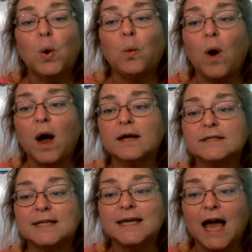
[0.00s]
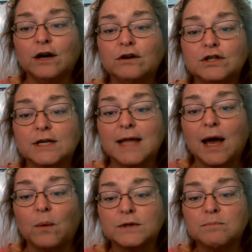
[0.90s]
was the energy
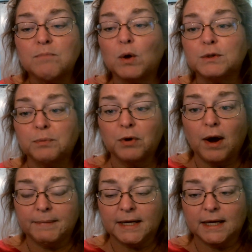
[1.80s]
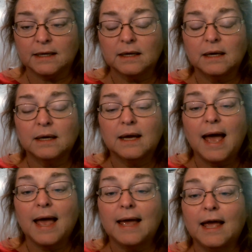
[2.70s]
that was most prominent
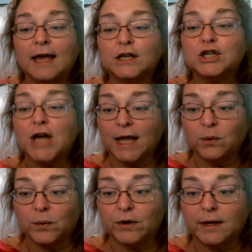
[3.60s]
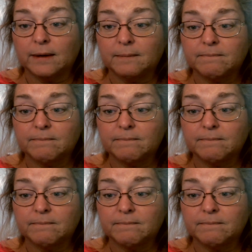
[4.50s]
in January.